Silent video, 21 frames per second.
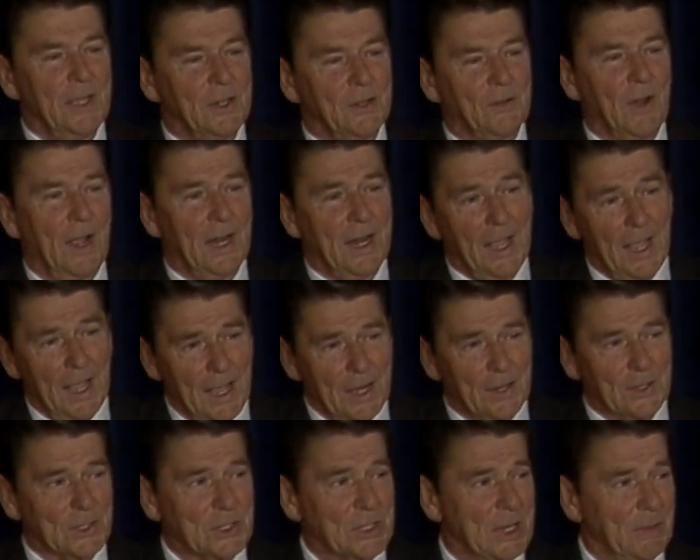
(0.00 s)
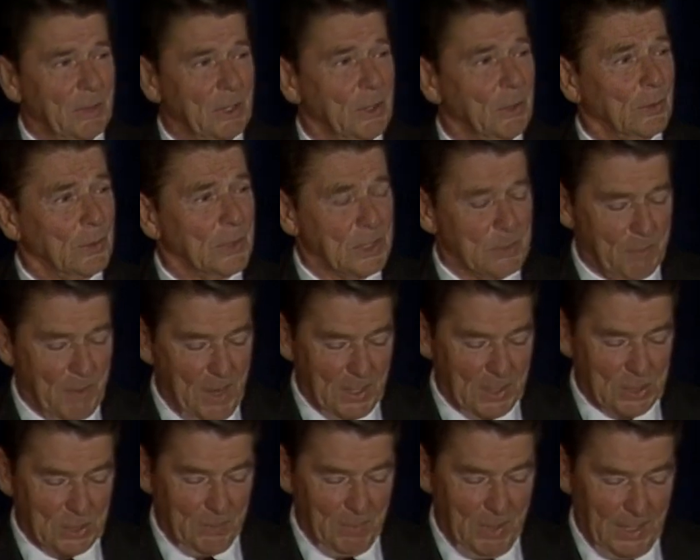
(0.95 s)
try to handle some of your
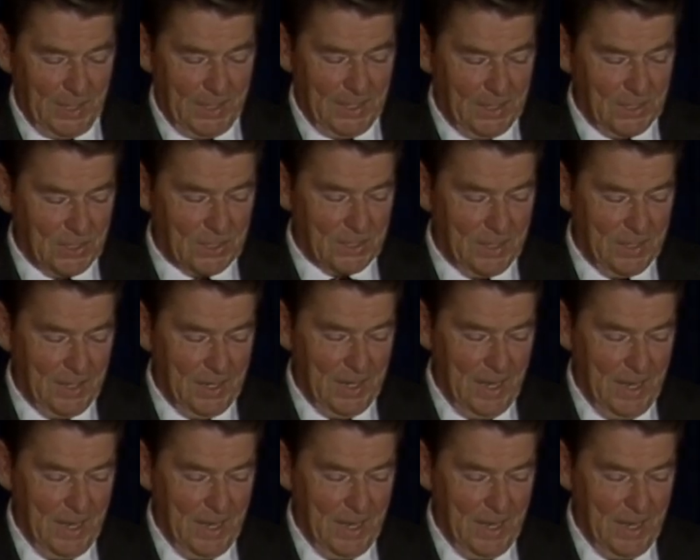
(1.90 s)
responsibilities.